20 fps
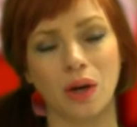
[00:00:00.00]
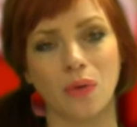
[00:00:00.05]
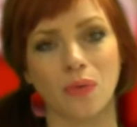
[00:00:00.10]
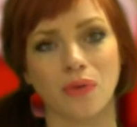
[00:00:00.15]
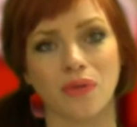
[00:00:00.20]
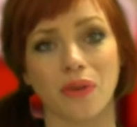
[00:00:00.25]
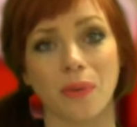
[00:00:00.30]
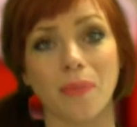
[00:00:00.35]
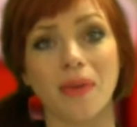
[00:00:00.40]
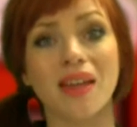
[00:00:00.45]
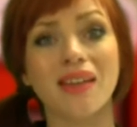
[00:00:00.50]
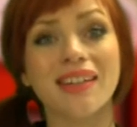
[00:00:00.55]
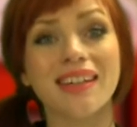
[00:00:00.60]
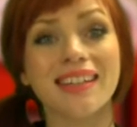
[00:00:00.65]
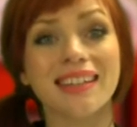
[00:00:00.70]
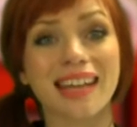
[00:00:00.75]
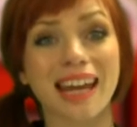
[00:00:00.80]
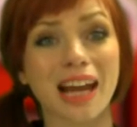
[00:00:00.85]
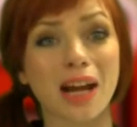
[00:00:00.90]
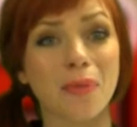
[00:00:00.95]
with a
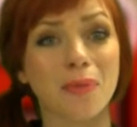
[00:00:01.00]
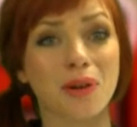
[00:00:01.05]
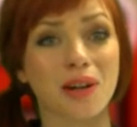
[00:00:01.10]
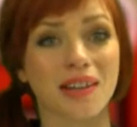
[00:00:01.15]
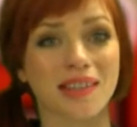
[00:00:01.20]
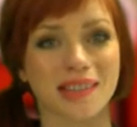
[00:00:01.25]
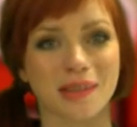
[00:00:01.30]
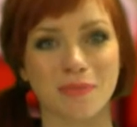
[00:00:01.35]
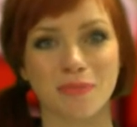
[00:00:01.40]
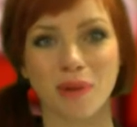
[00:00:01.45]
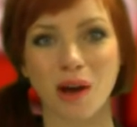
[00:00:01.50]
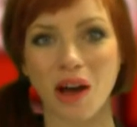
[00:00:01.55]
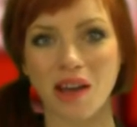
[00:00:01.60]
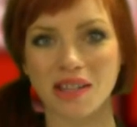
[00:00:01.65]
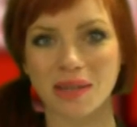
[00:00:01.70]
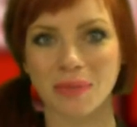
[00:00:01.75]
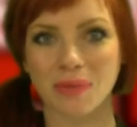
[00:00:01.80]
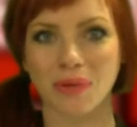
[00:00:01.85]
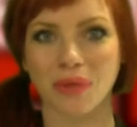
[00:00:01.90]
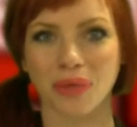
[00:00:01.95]
million cameras and
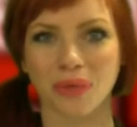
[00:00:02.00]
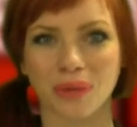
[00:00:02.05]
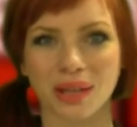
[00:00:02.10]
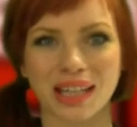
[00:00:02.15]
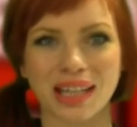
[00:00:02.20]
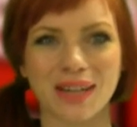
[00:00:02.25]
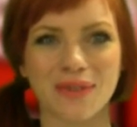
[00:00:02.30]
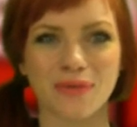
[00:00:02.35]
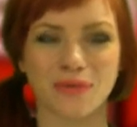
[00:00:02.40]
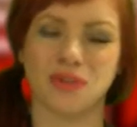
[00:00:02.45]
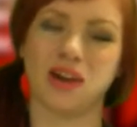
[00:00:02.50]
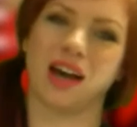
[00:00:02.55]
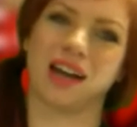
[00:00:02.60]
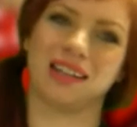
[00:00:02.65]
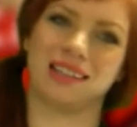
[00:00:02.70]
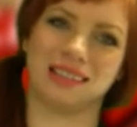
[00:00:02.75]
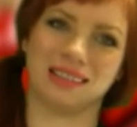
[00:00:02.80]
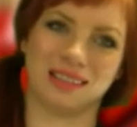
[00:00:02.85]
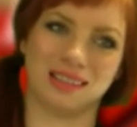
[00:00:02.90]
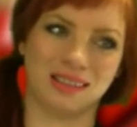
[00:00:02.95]
possible 3D
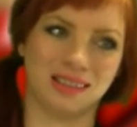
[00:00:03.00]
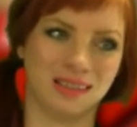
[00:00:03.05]
fun.